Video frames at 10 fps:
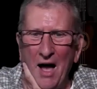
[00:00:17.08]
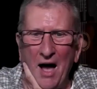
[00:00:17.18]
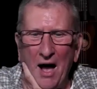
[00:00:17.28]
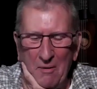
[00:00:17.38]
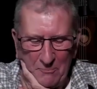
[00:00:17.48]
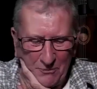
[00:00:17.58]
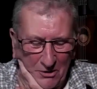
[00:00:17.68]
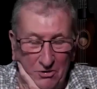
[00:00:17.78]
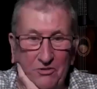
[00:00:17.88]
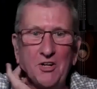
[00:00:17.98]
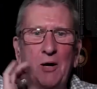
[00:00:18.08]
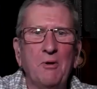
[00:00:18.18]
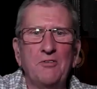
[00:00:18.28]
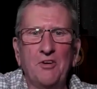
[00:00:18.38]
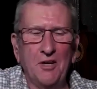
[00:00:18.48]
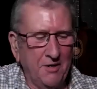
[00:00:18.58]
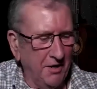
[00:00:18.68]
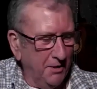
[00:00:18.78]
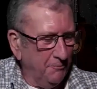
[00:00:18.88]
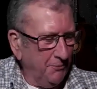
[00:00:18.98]
I should start by saying
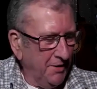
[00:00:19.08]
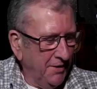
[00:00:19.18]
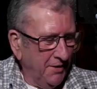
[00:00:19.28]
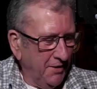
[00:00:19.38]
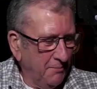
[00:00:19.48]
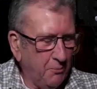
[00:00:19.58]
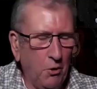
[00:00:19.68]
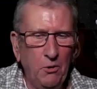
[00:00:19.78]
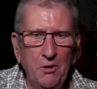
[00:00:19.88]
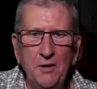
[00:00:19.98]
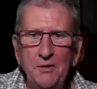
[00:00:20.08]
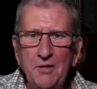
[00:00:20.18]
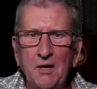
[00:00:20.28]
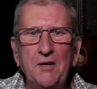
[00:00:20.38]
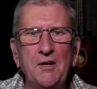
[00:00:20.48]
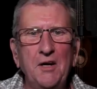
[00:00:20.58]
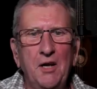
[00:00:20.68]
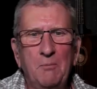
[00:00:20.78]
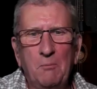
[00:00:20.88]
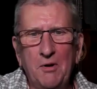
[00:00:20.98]
Paul, Nunk,
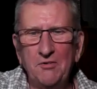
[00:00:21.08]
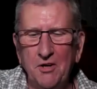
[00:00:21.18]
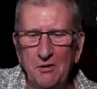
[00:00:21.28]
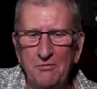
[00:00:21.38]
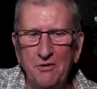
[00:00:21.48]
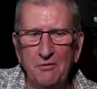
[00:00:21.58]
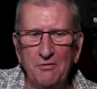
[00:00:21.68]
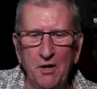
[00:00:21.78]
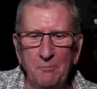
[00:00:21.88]
Gillam and myself have